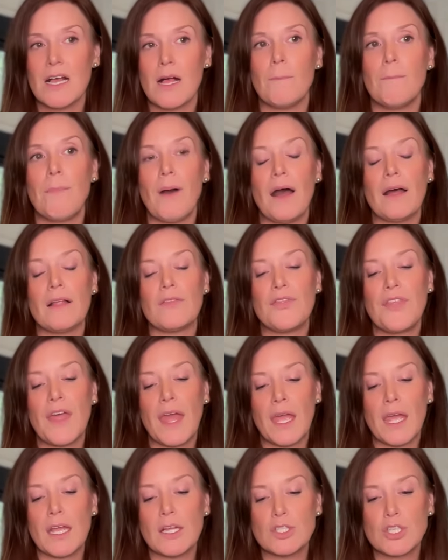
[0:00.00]
But
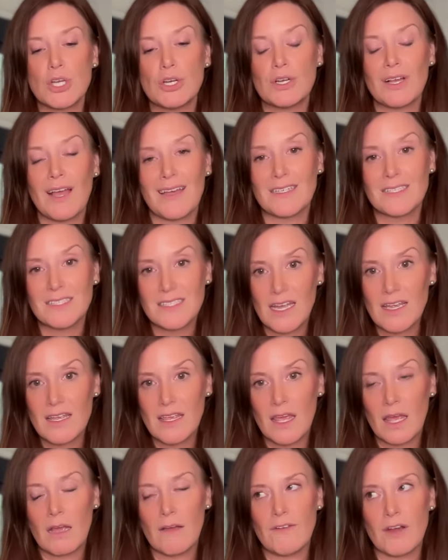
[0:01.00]
they took a
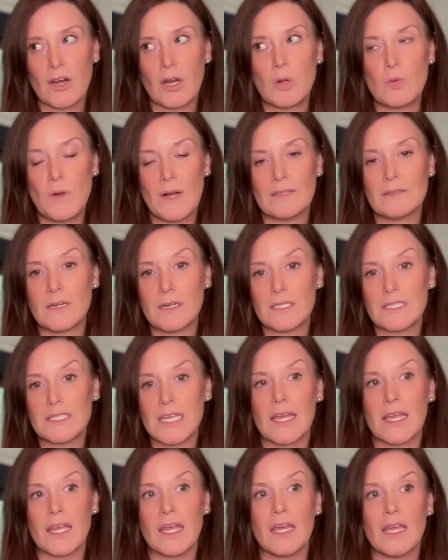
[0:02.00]
psychic, a very well-known
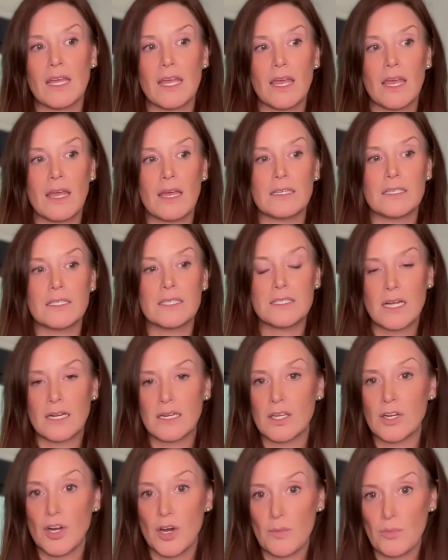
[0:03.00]
psychic, and
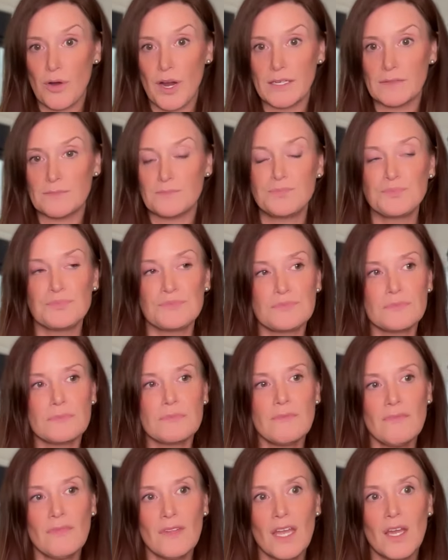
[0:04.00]
studied her brain.
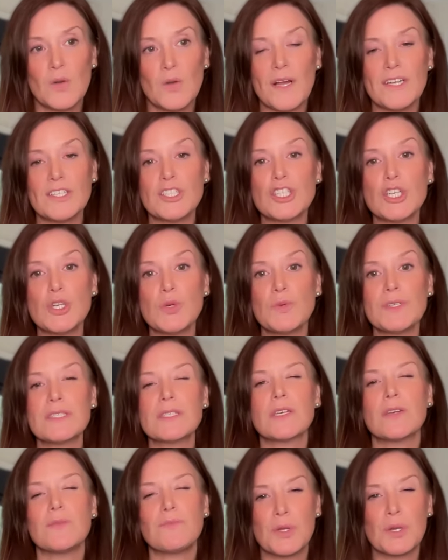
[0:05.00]
And when she was
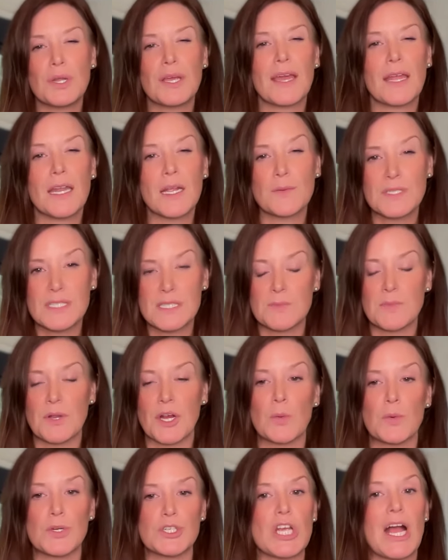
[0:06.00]
communicating with
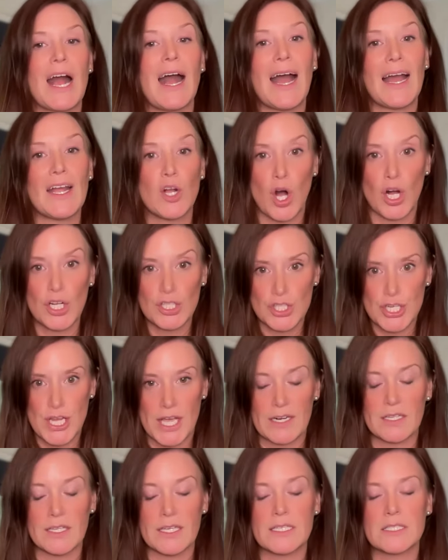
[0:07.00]
spirit, which I call
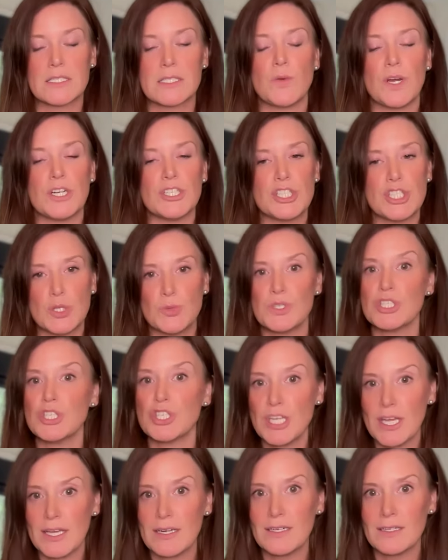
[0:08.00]
channeling. So when she was
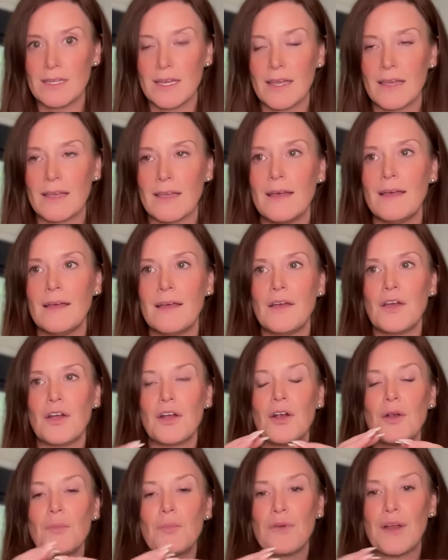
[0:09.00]
channeling,
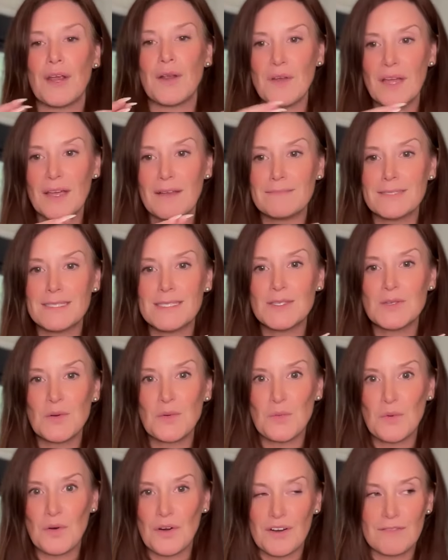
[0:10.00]
her brainwaves
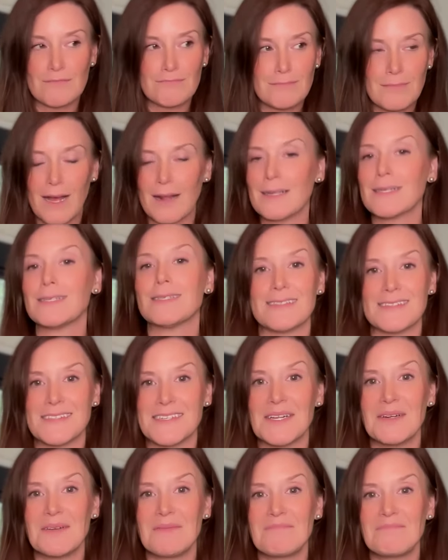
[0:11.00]
were
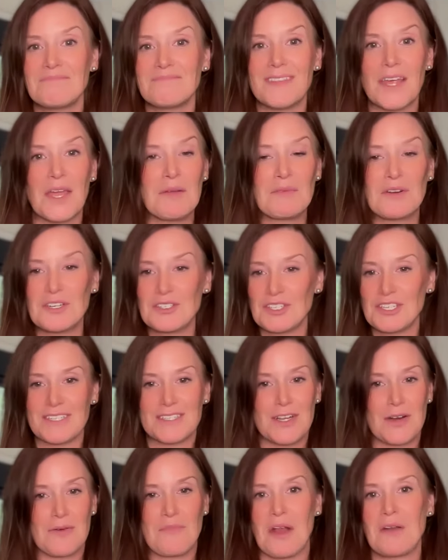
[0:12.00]
non-existent. They were just,
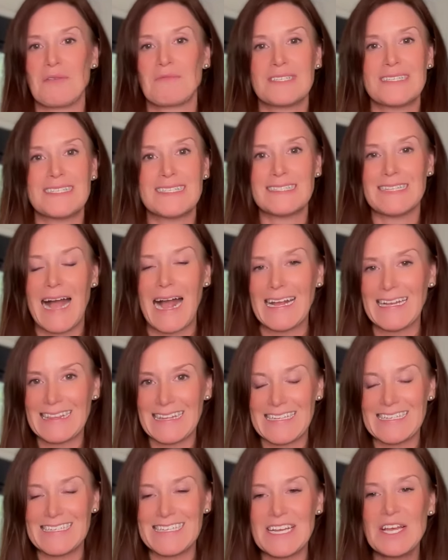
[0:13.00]
her brain was
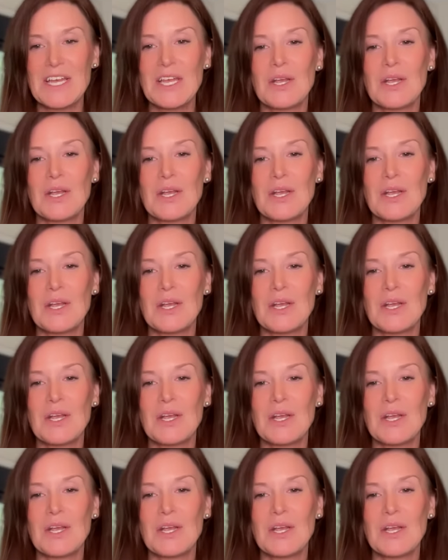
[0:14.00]
silent.